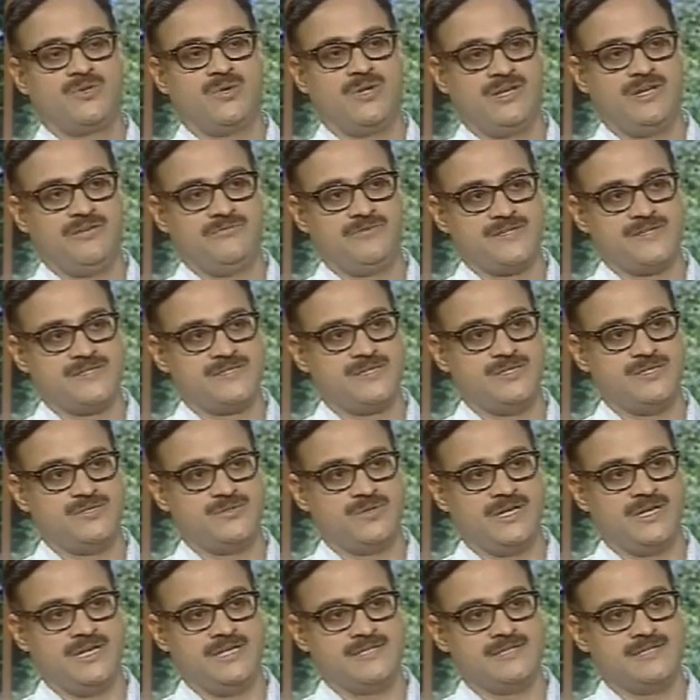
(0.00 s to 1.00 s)
of 21st
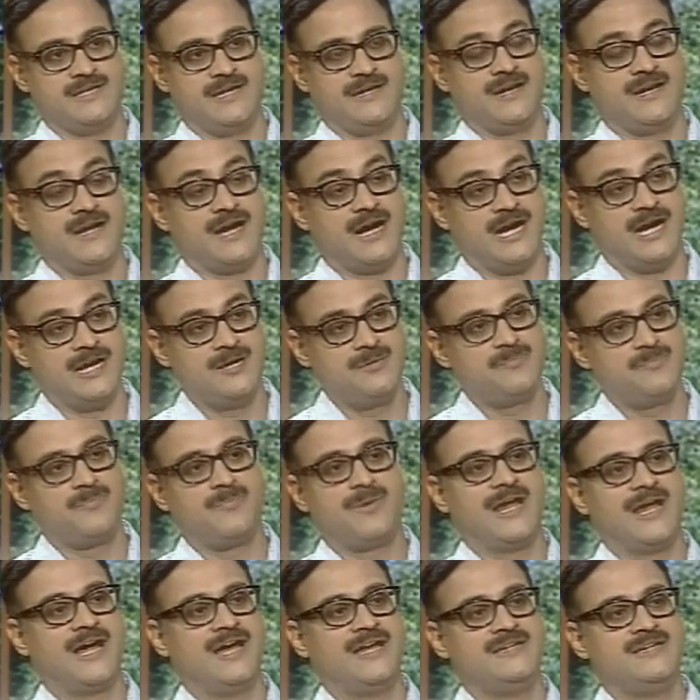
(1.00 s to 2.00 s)
century is that
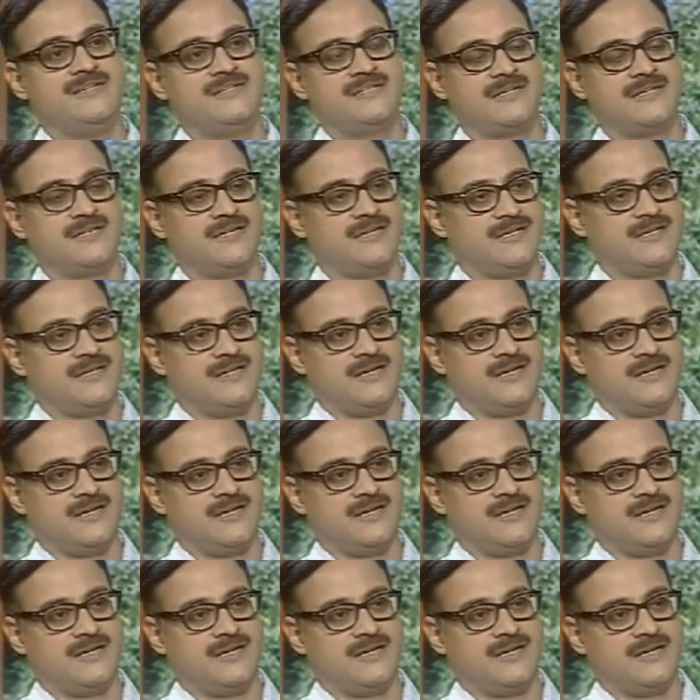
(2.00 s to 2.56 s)
unplanned